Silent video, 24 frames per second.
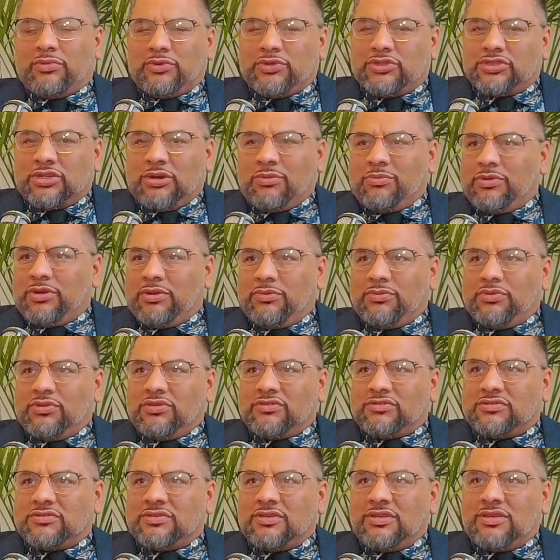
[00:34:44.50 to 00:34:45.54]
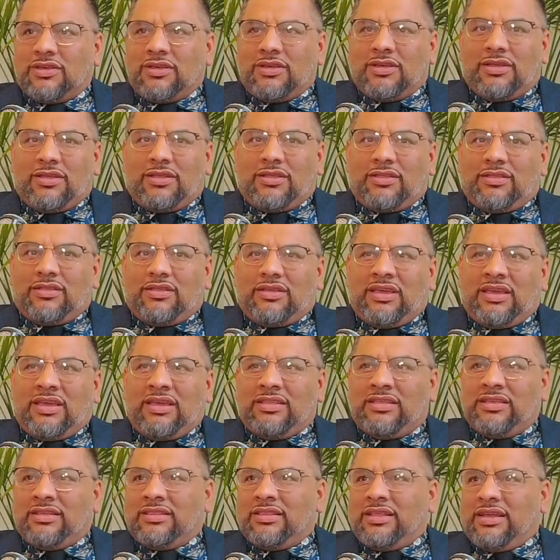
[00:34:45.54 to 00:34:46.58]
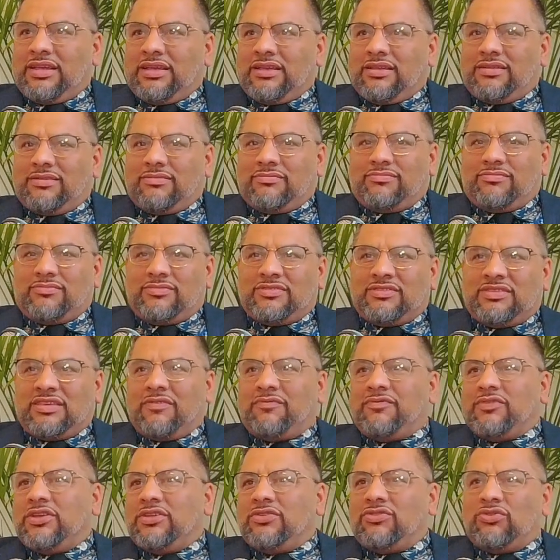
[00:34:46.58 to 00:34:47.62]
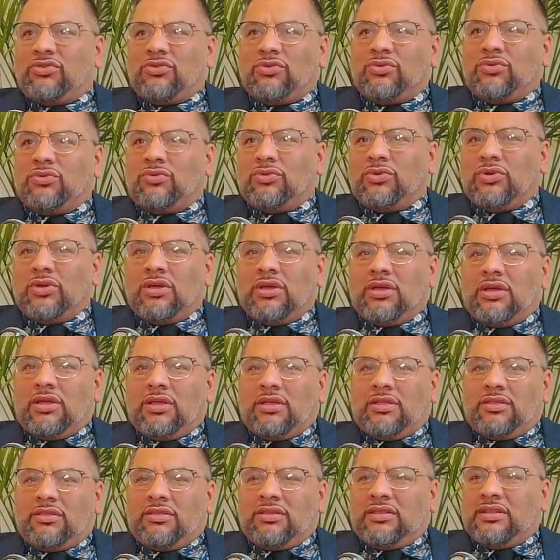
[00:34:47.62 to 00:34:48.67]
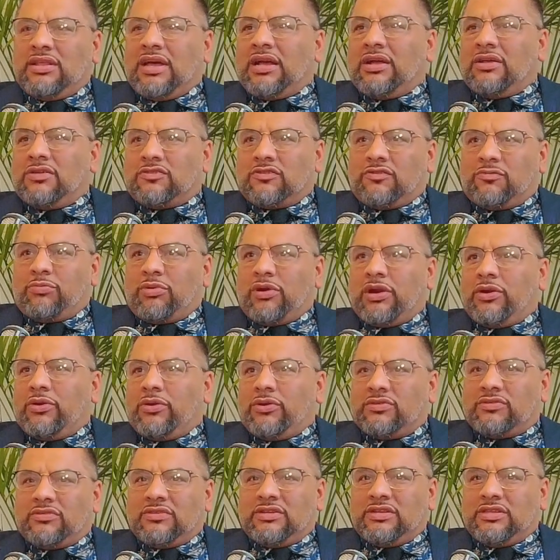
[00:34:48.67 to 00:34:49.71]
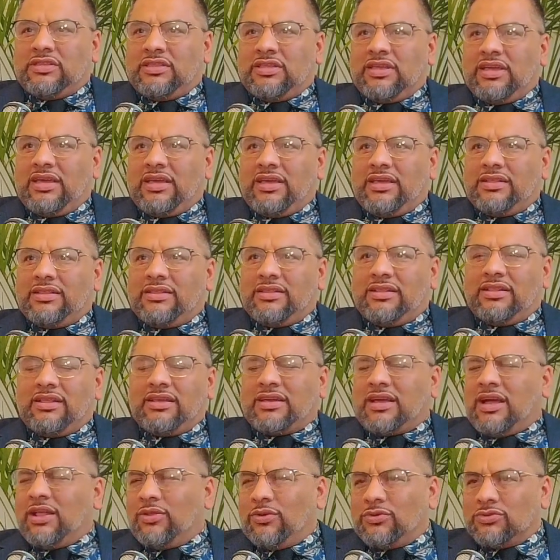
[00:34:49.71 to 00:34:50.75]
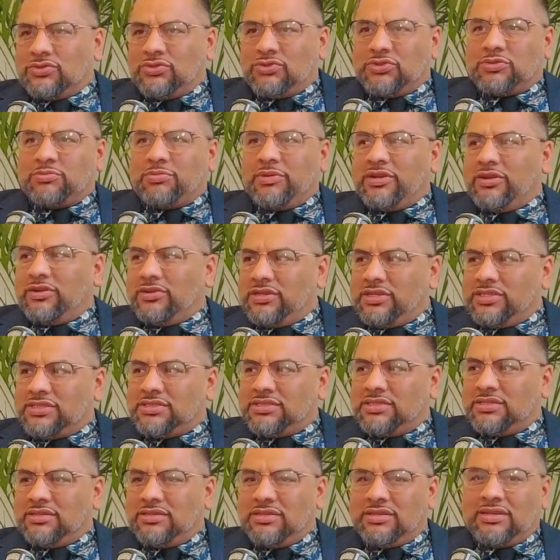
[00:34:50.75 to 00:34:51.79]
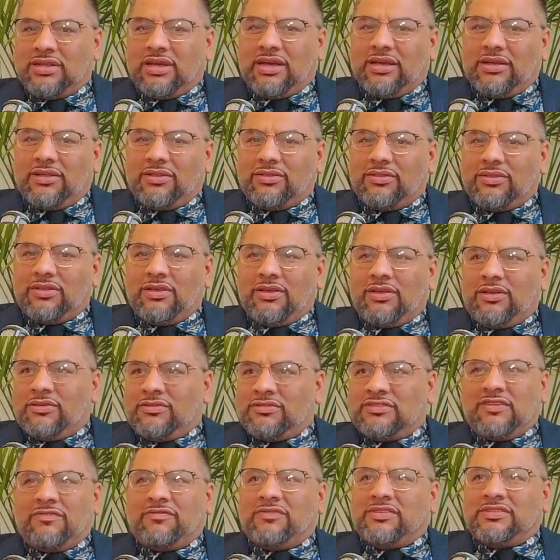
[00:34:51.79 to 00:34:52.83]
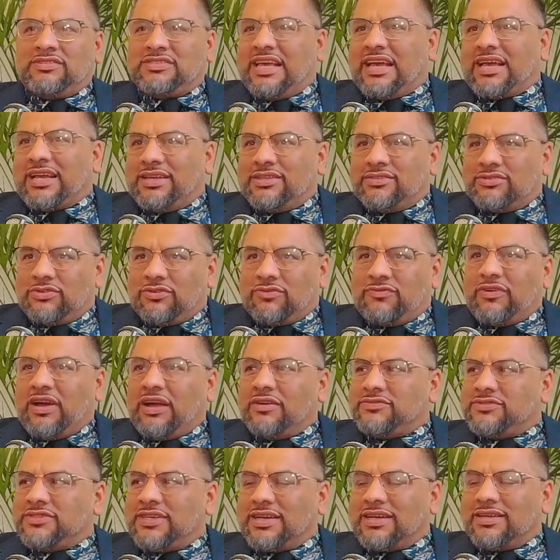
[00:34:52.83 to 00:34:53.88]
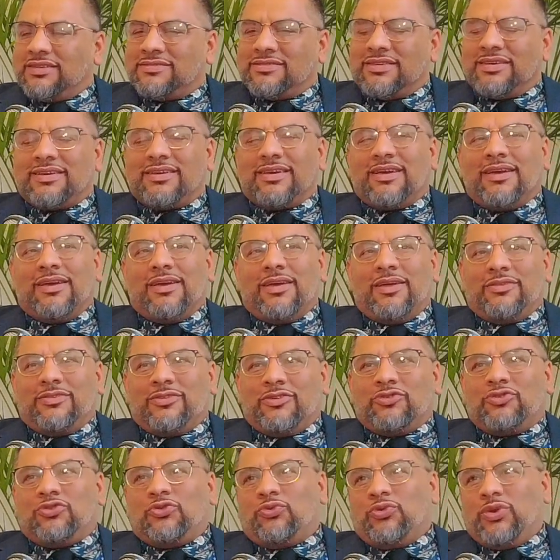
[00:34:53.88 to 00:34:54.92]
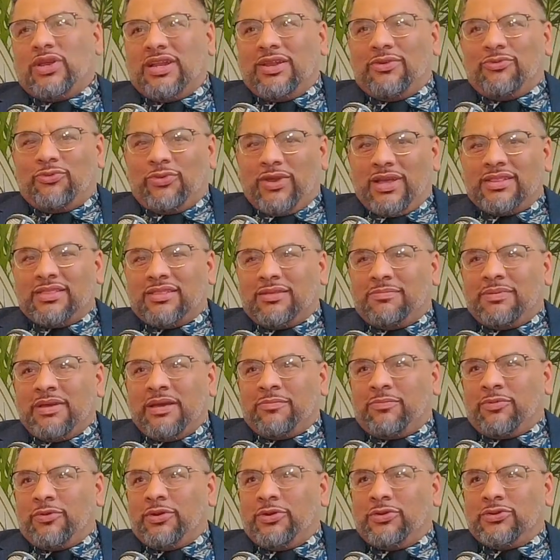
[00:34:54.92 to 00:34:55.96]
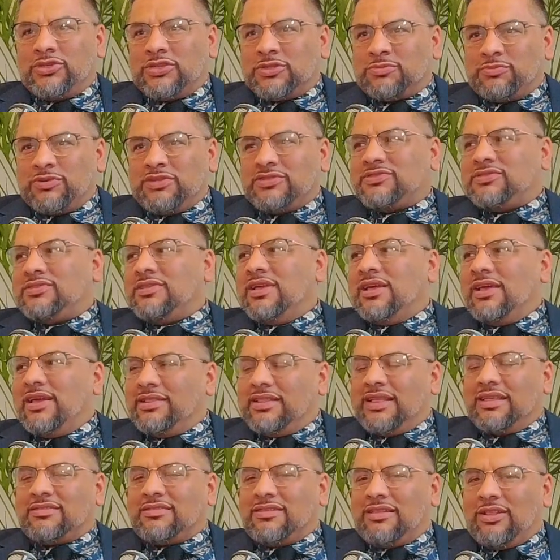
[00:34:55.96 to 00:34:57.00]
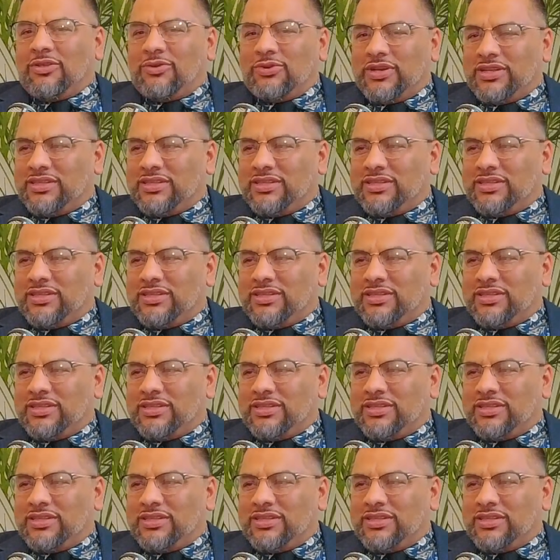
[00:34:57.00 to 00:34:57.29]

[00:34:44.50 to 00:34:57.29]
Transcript: which company it was. He did like 72 denials of prior auths in a day, and they're like, how long did you spend on each denial? 7 seconds or 5 seconds. Like, did you really read the paper or you just pressed that's how long it